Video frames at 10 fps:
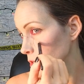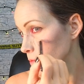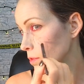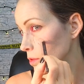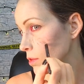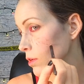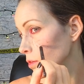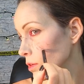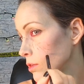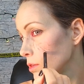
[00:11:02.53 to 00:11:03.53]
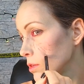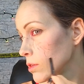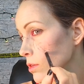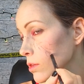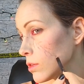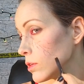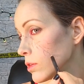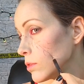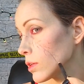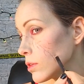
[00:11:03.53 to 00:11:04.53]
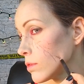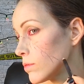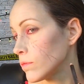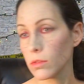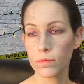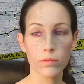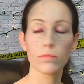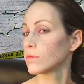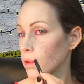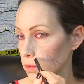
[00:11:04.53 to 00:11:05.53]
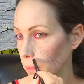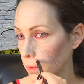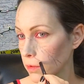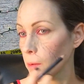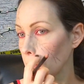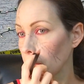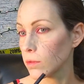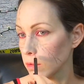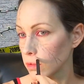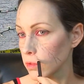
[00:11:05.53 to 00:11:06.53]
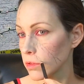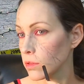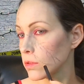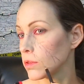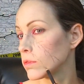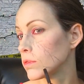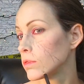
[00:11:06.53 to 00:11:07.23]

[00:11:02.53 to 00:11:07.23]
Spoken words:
you'll come up with an amazing Halloween costume on a budget.